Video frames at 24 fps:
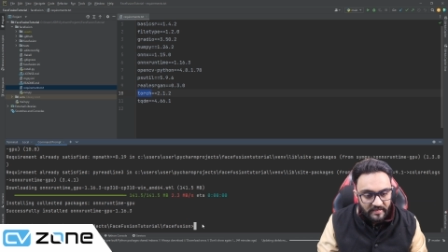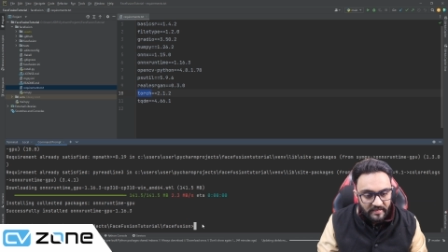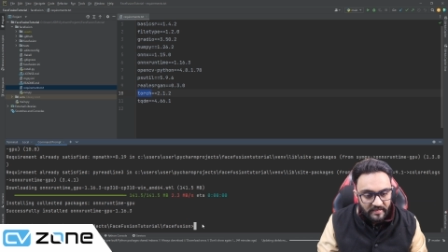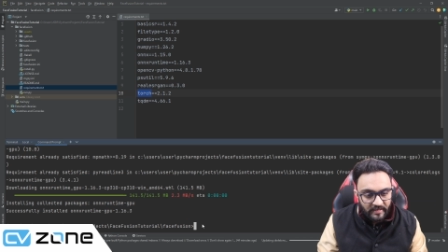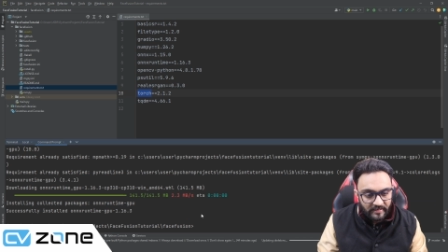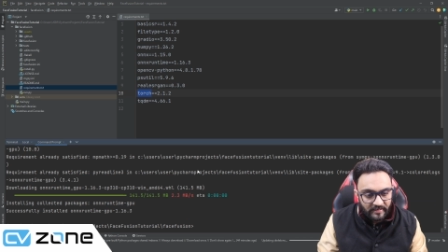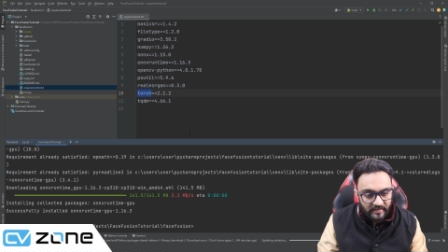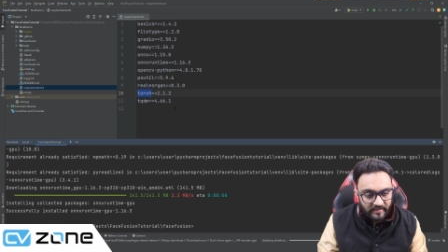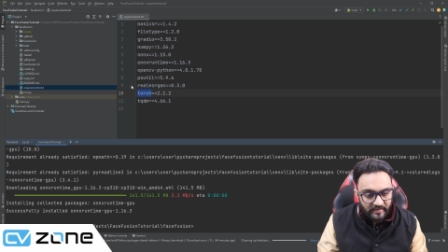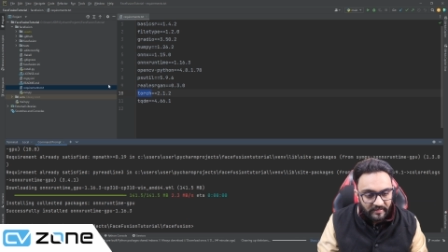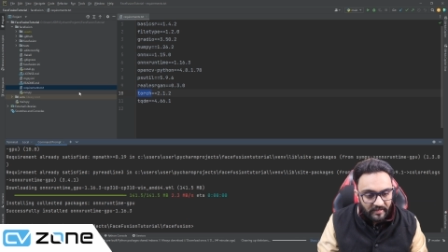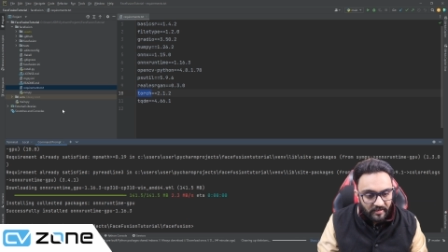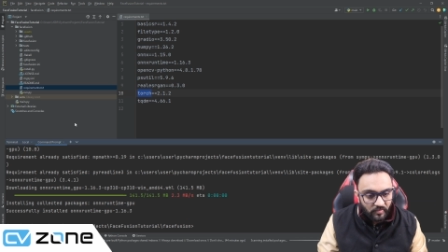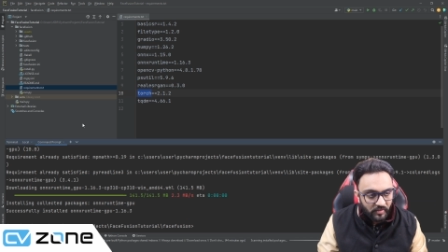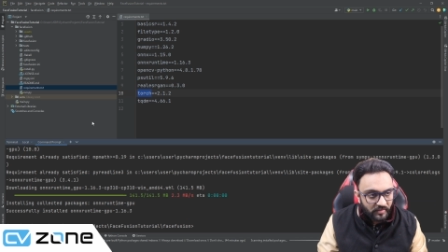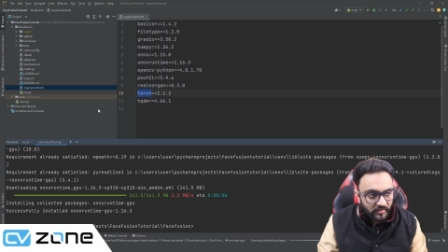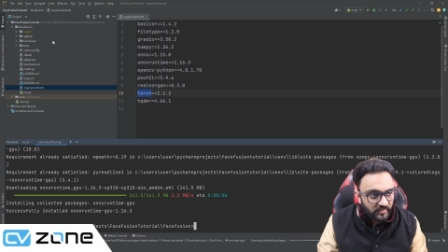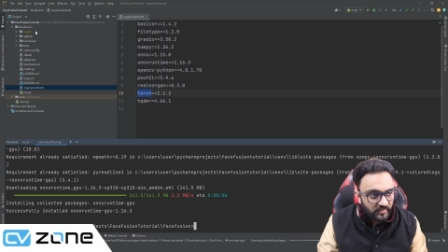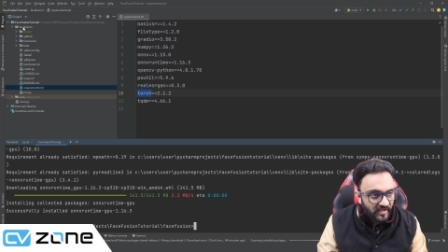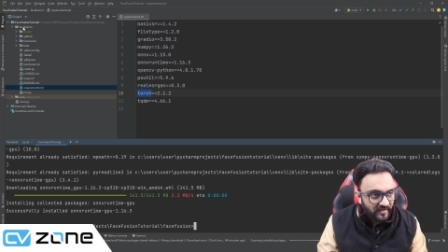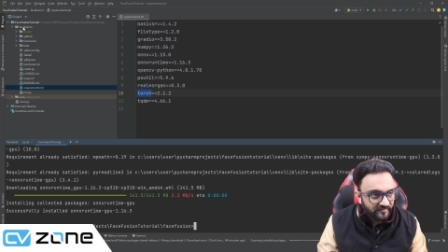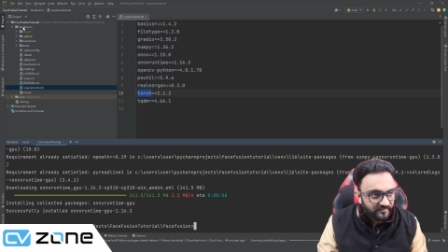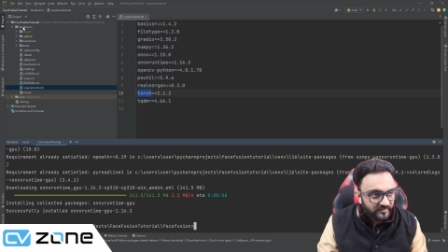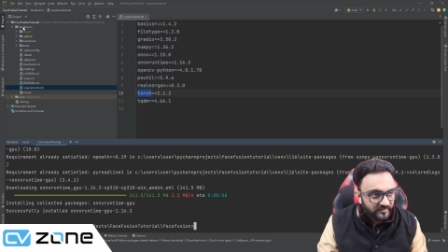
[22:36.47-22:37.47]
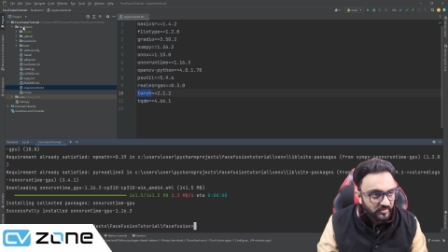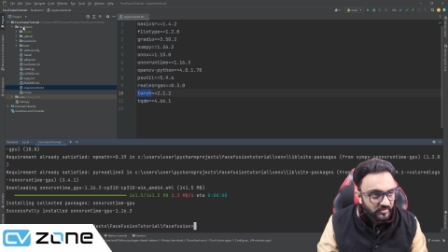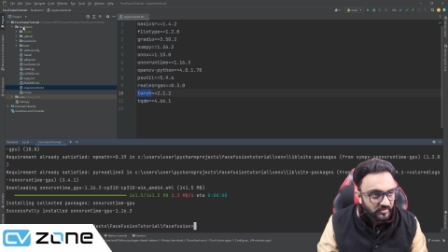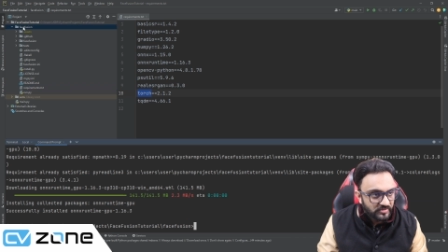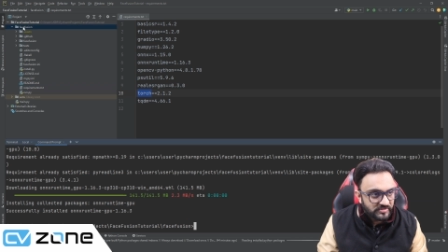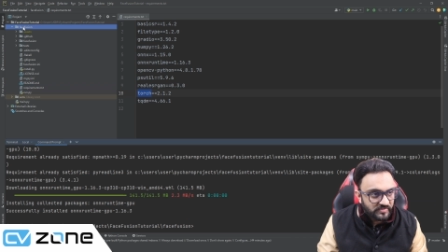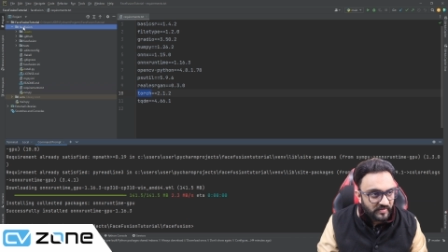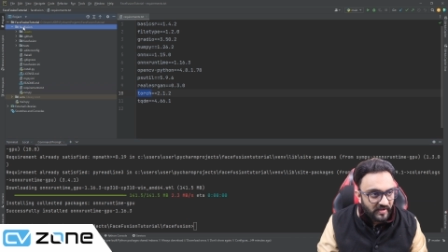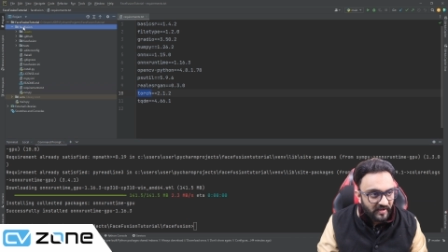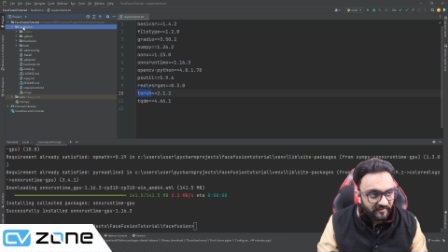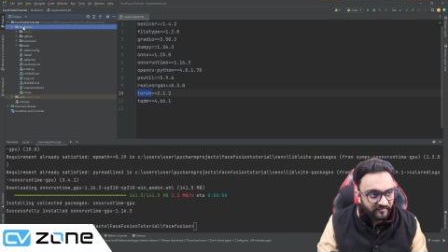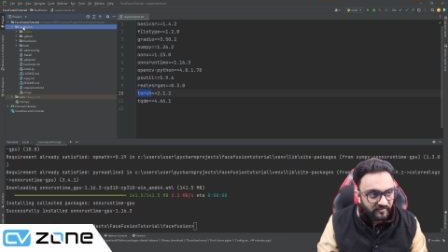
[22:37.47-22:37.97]
And now what we have to do
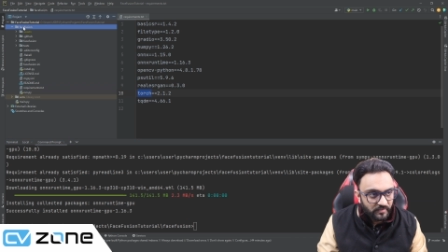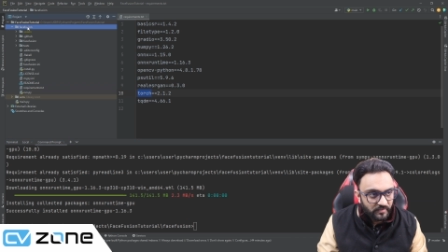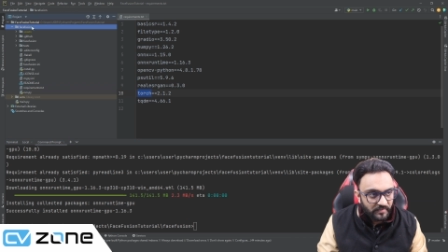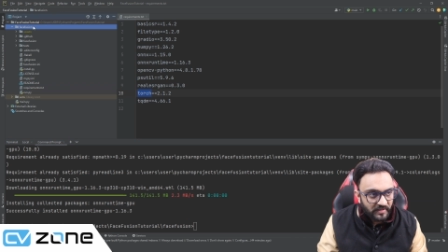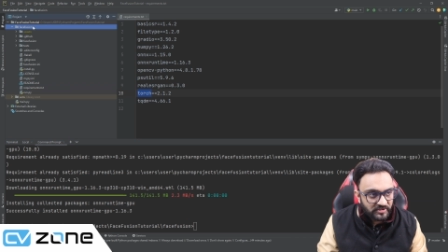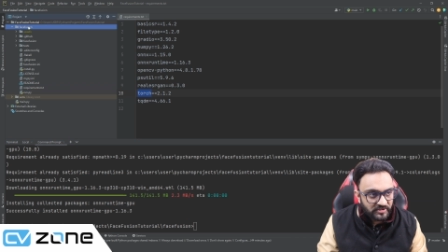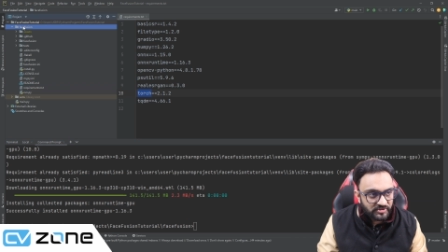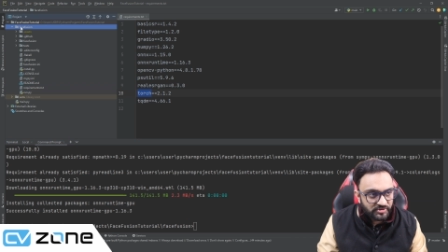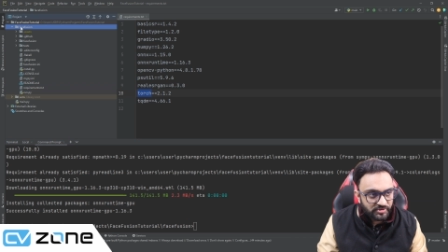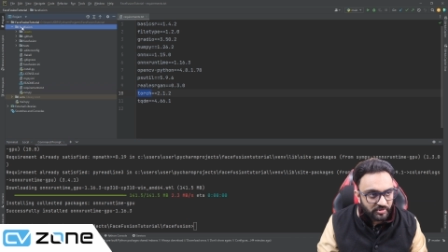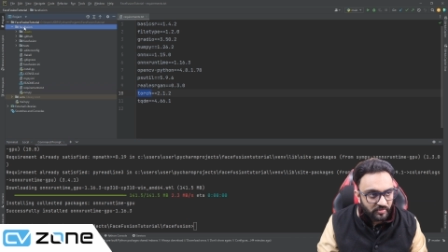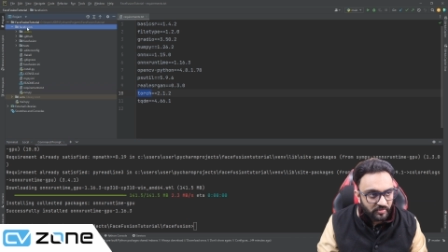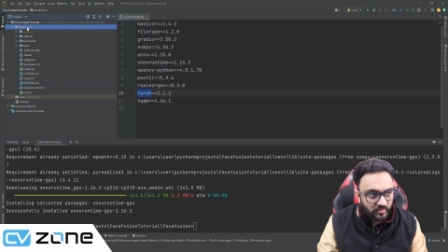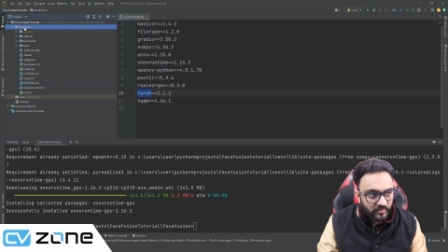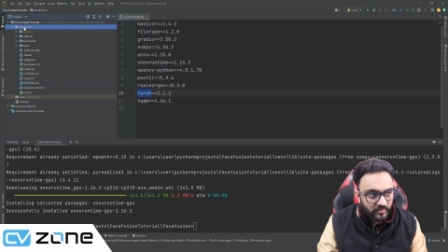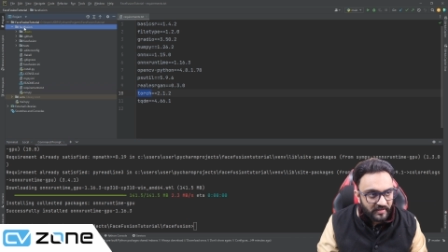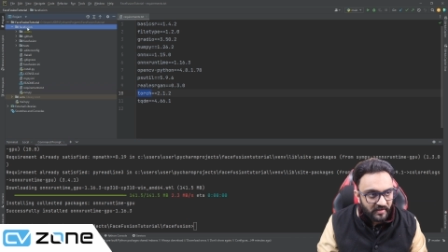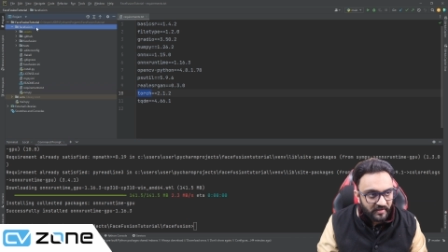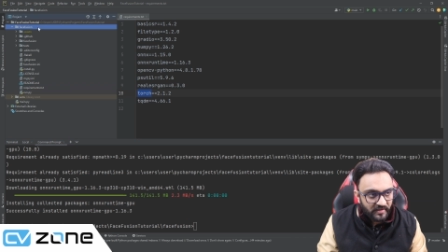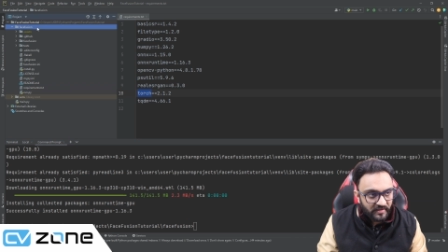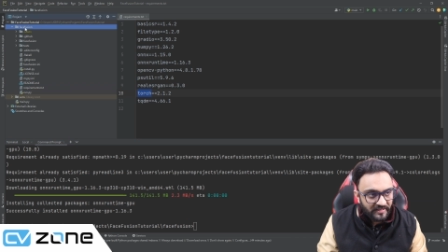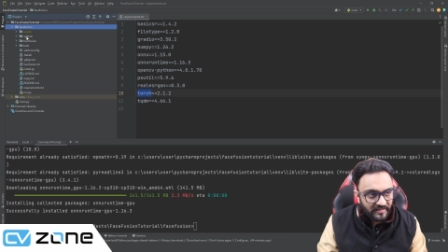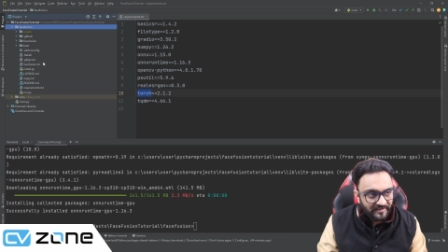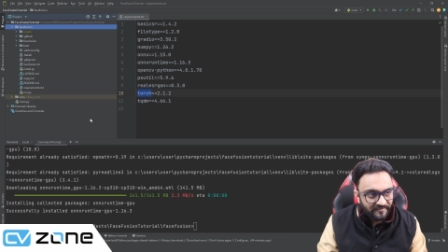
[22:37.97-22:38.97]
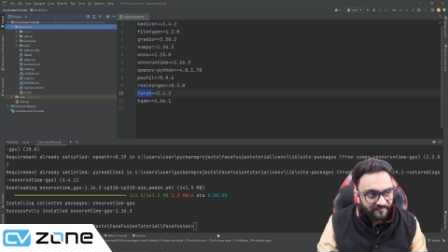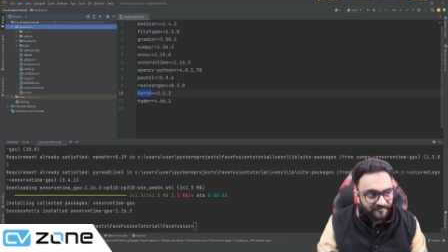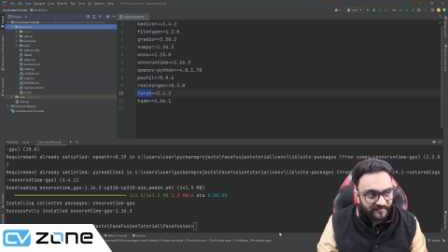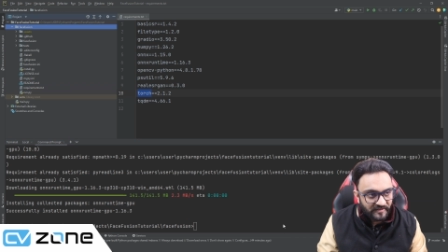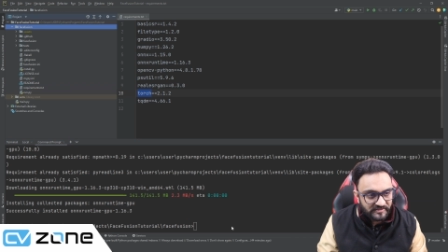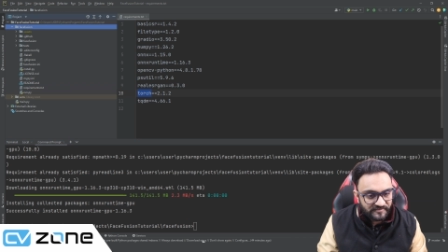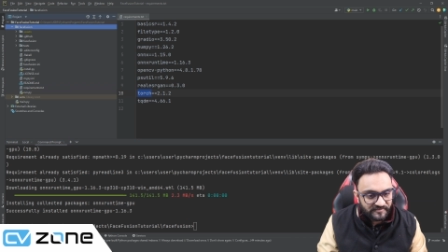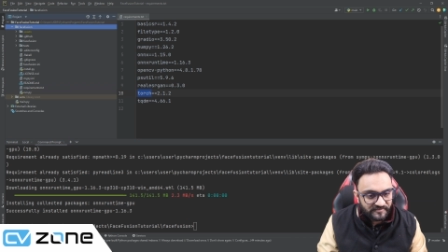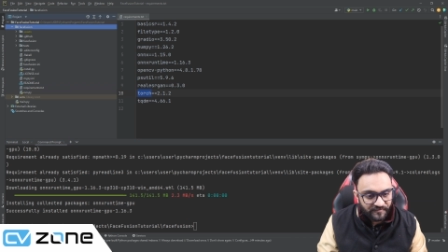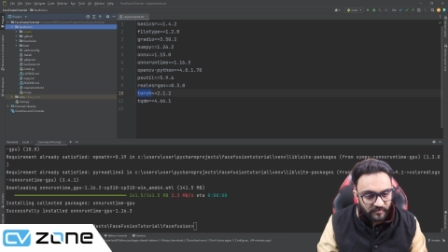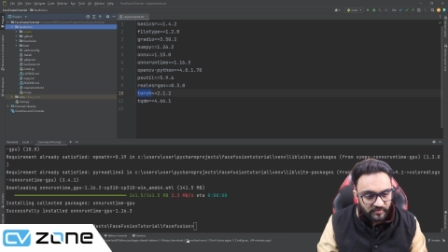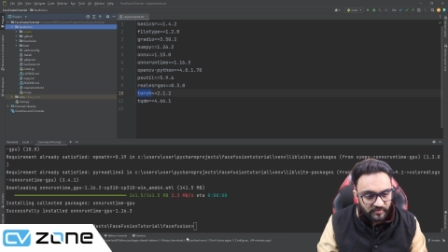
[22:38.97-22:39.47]
is we have to make sure we are in
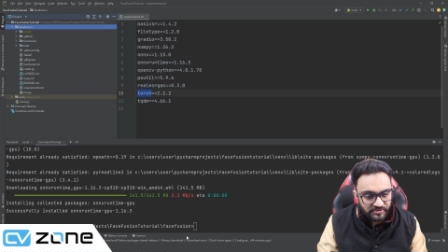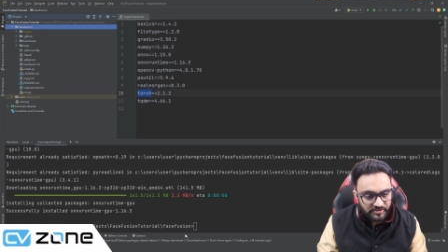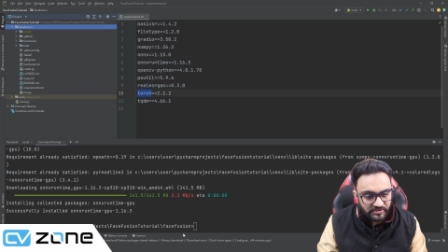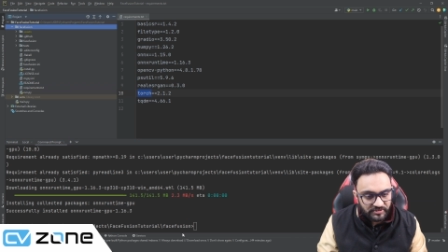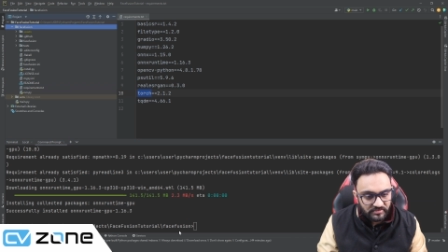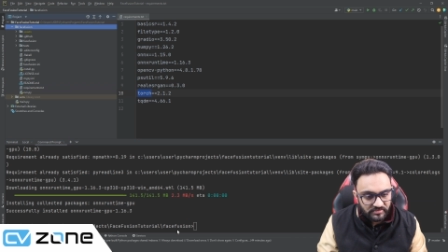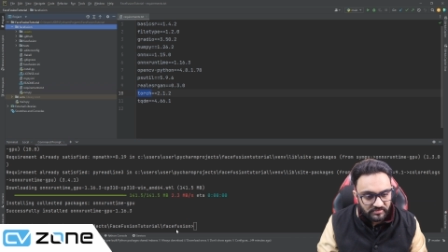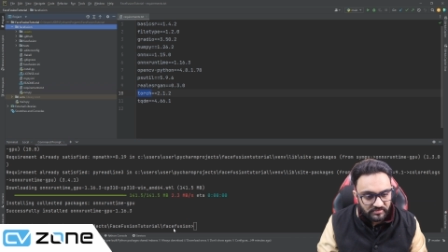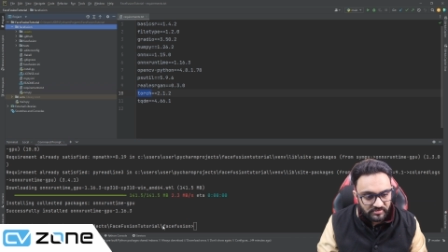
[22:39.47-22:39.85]
Phase Fusion.